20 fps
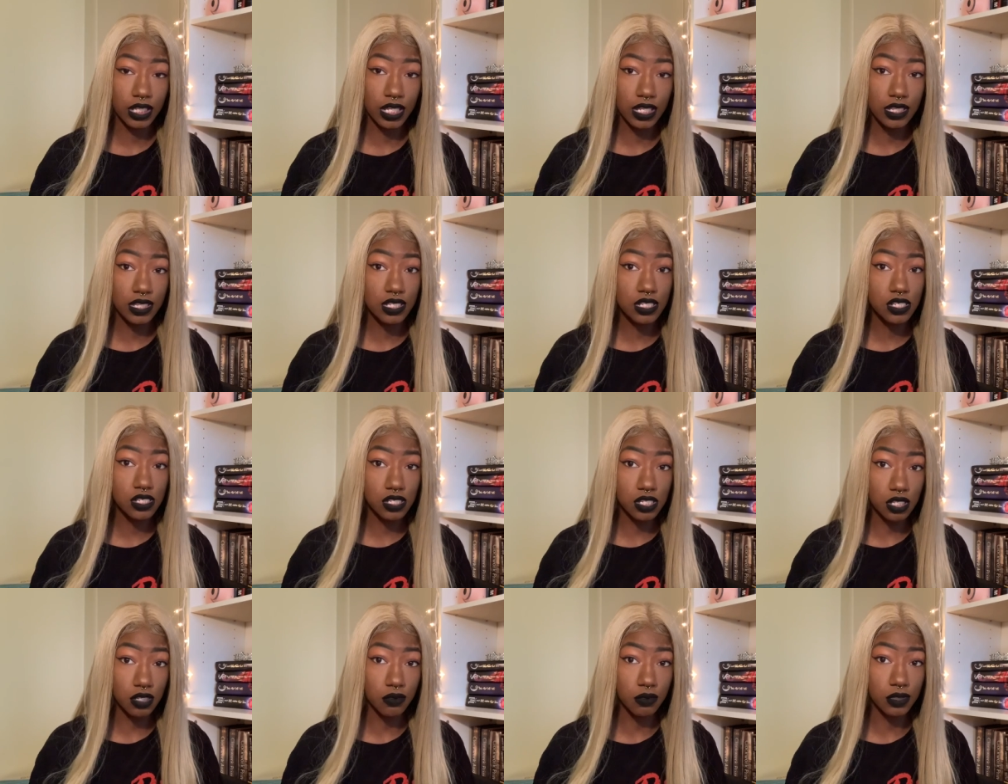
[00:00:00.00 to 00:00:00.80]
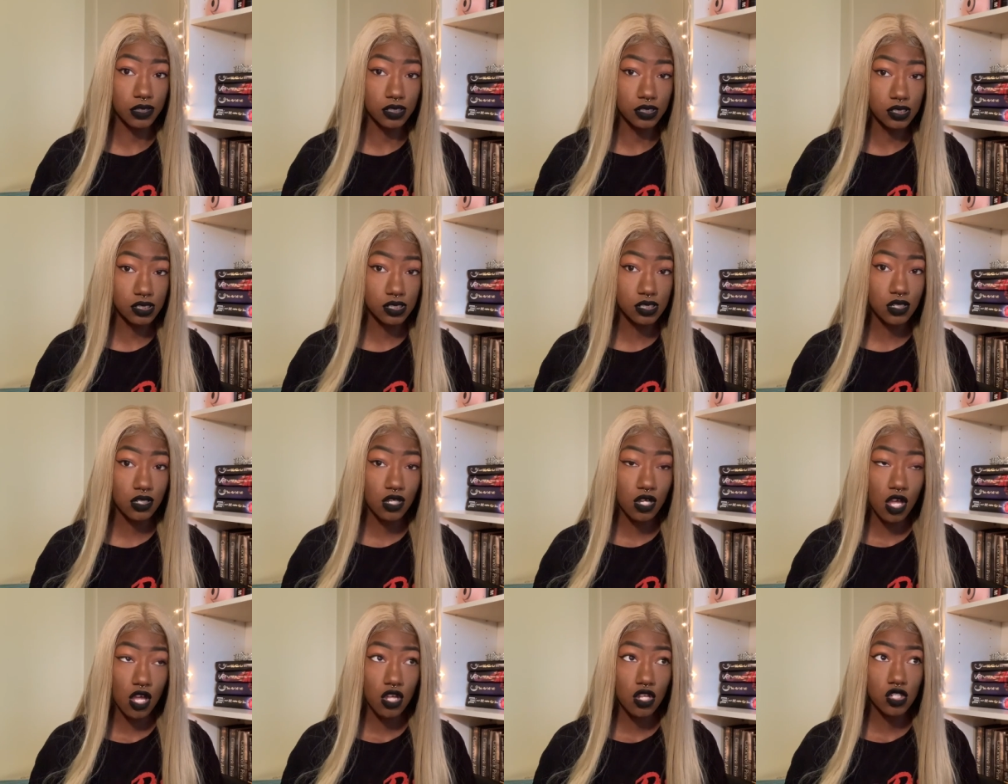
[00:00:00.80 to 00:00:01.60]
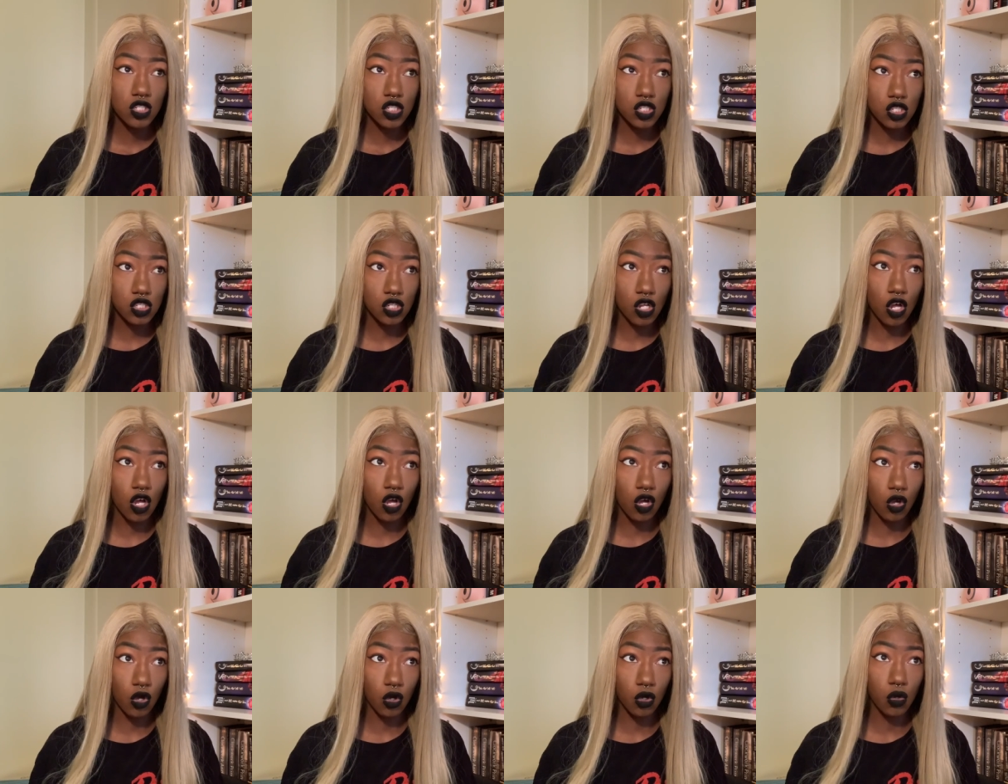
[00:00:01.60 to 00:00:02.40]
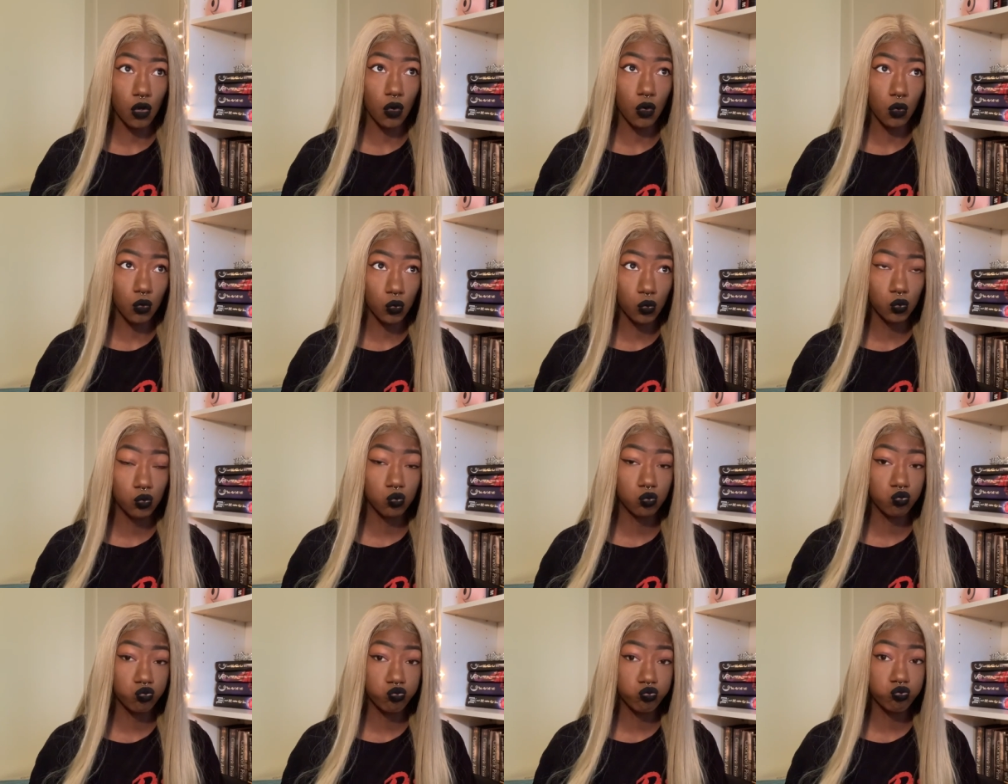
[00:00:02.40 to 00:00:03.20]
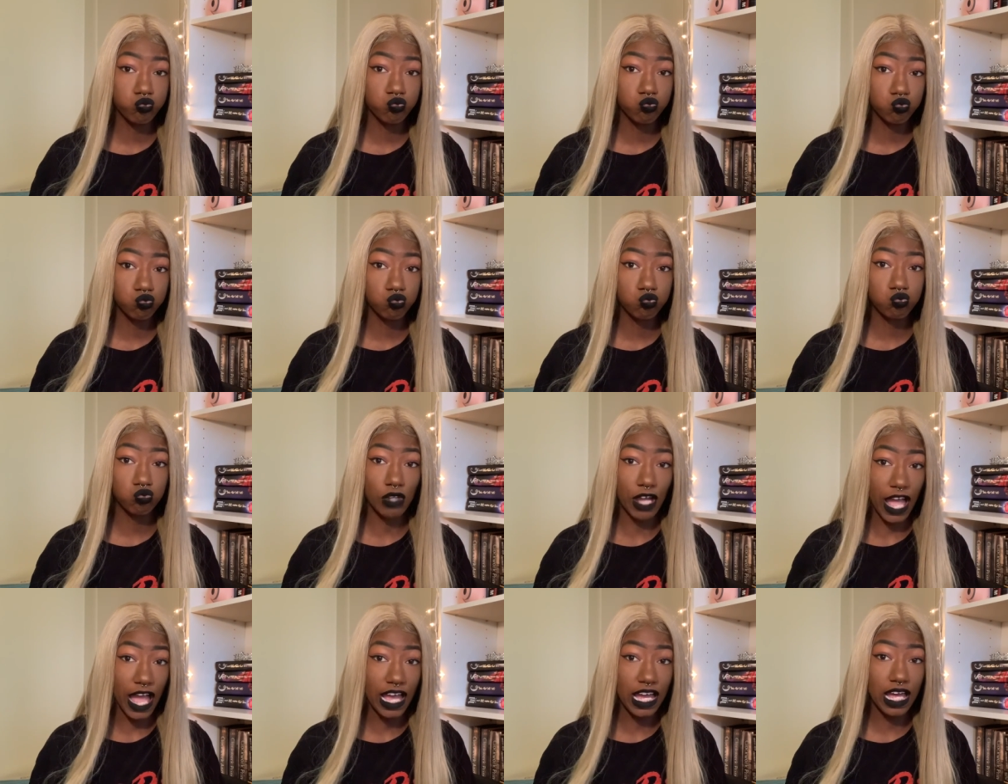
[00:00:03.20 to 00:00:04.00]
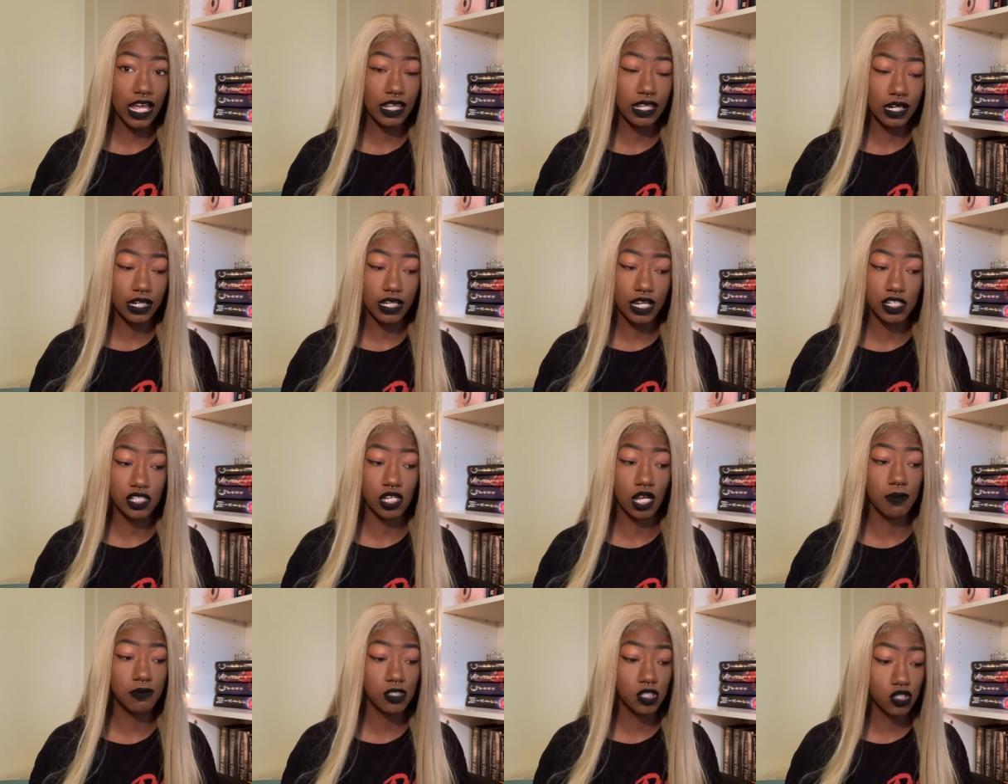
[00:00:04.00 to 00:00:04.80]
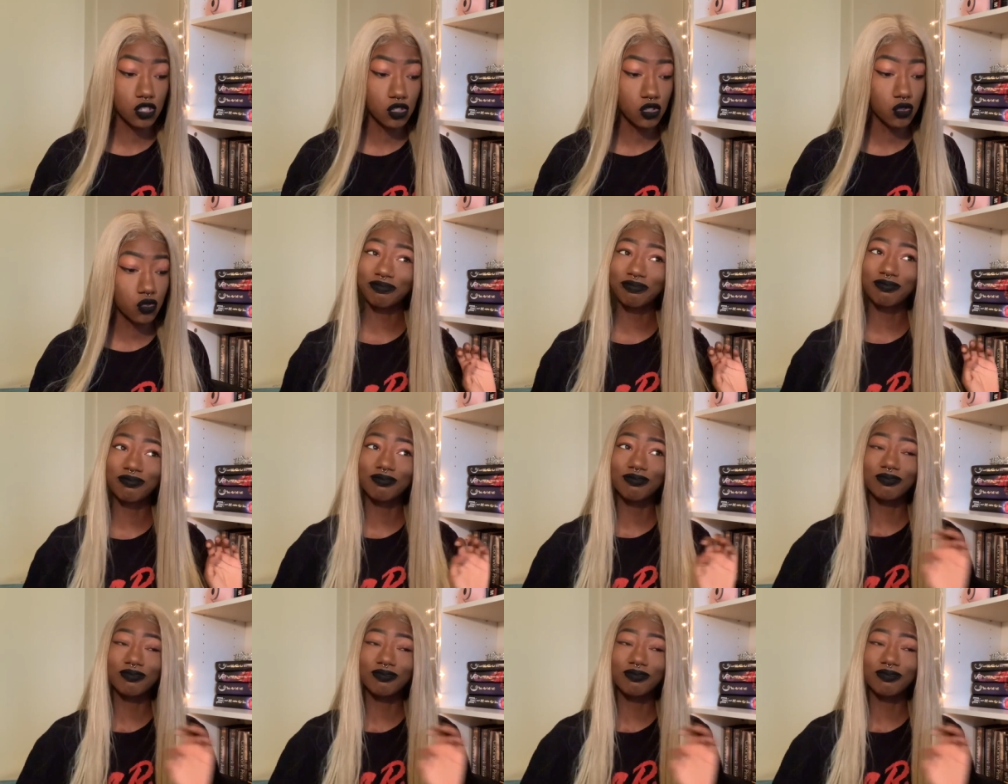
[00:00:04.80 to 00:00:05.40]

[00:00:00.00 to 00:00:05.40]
in this series, so I got a lot of catching up to do.